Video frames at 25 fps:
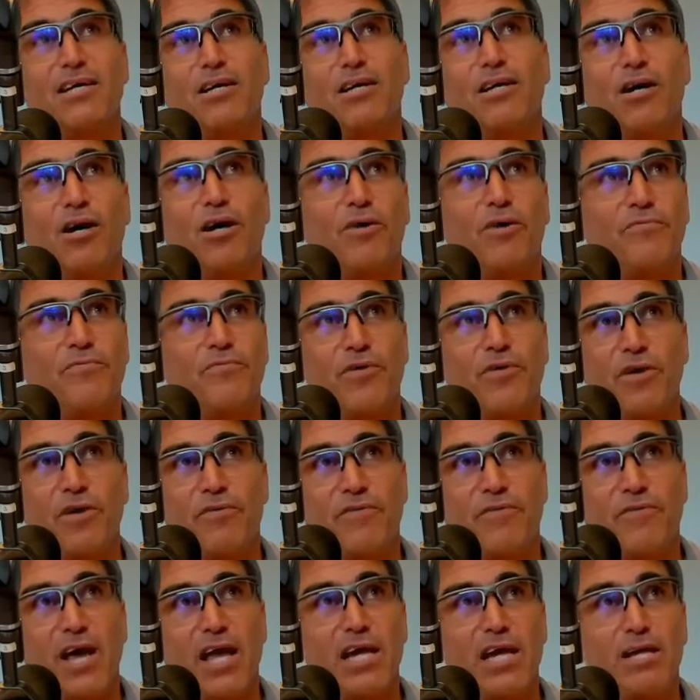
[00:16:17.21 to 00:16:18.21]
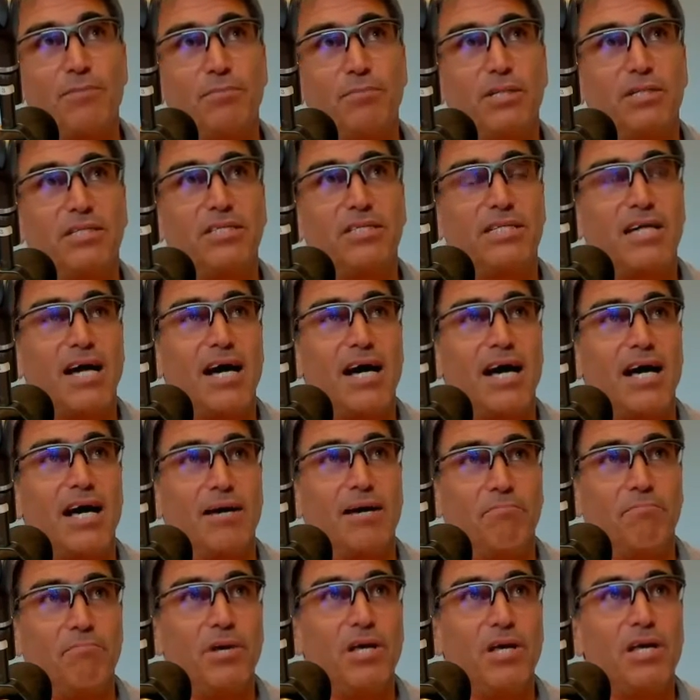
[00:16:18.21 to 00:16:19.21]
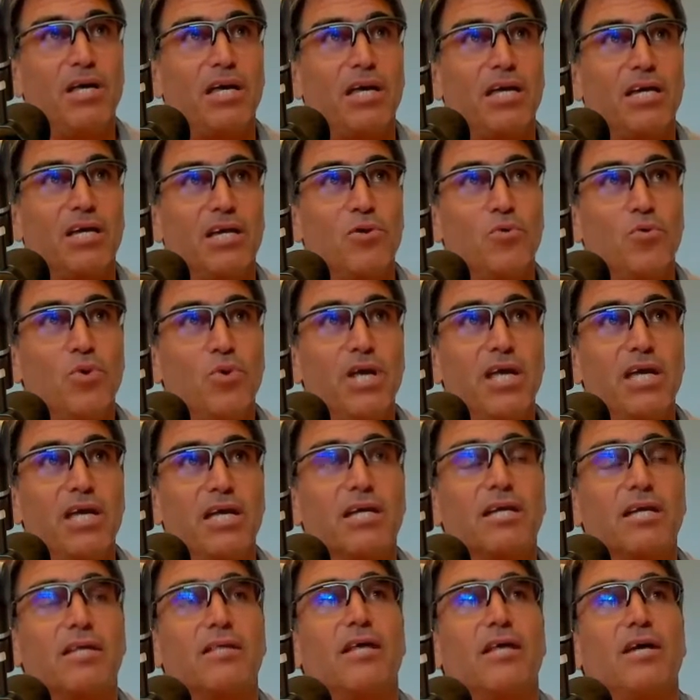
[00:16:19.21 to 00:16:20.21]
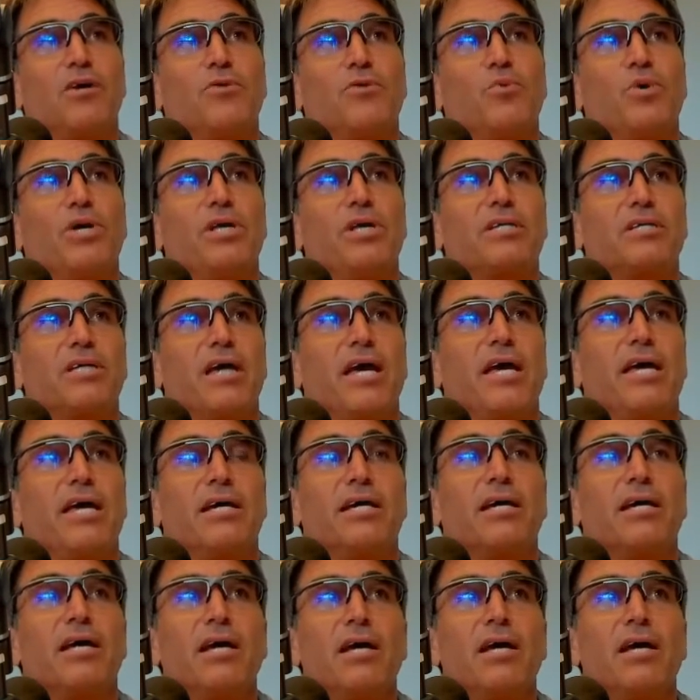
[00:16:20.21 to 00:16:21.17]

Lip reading: of the available time in a week that we're saying